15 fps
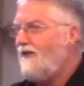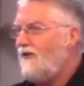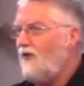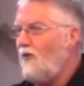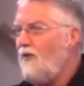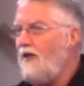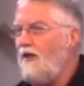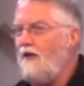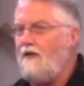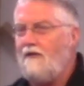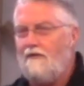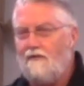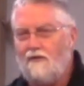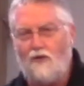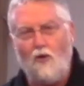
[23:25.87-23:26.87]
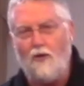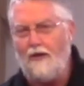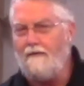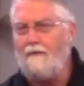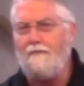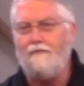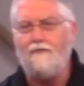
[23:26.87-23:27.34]
So he don't
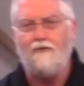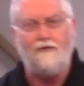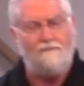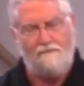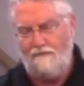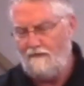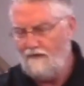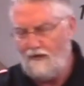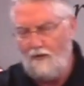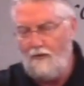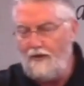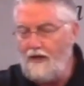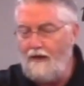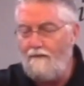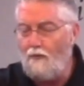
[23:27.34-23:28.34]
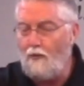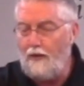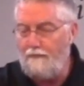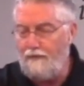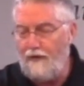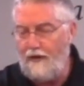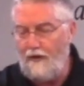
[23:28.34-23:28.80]
ever... You would never
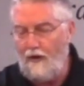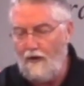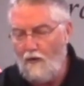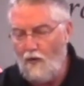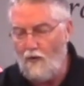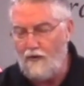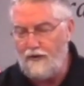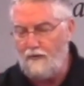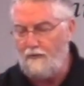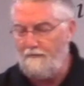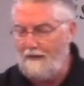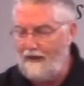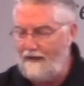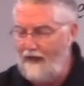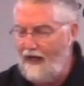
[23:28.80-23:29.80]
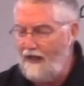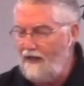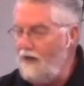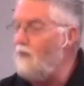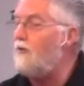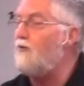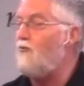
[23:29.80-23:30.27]
want to play horse with my dad.
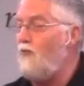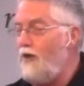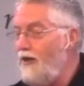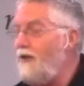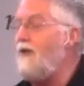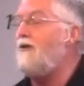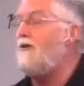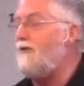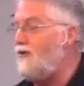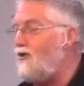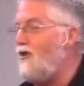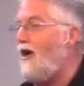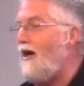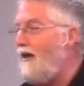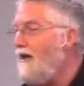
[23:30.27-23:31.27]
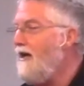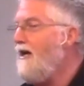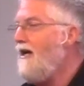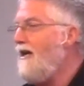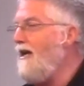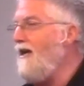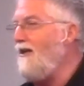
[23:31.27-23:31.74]
He was really good shot.
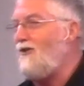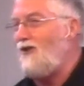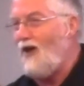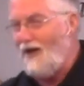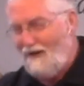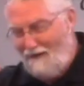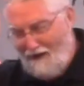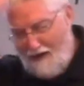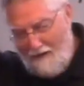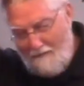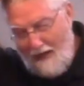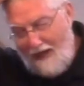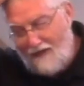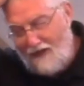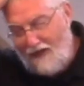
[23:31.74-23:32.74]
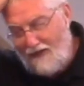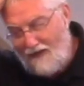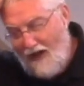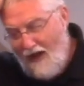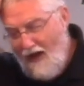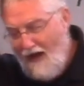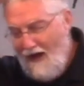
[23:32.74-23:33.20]
He shot a lot of baskets.